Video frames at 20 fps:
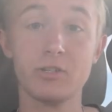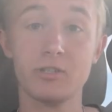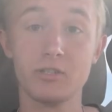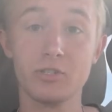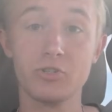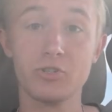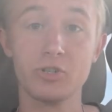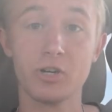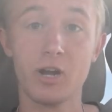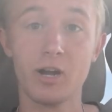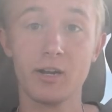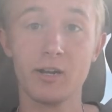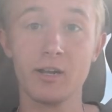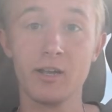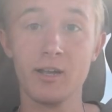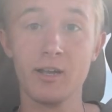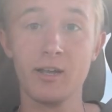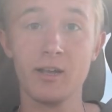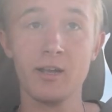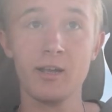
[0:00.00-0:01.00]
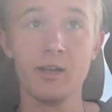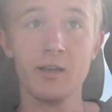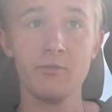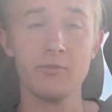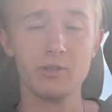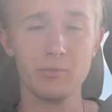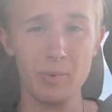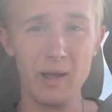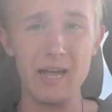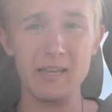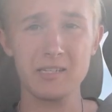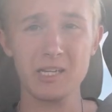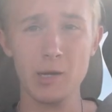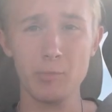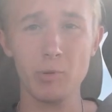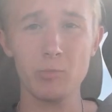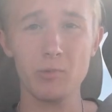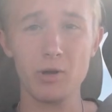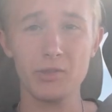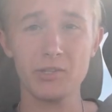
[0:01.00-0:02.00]
this truck for the past
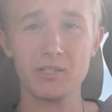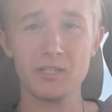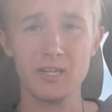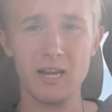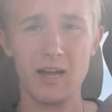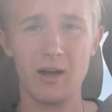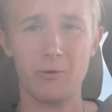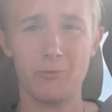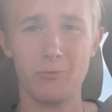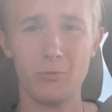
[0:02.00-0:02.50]
couple months now.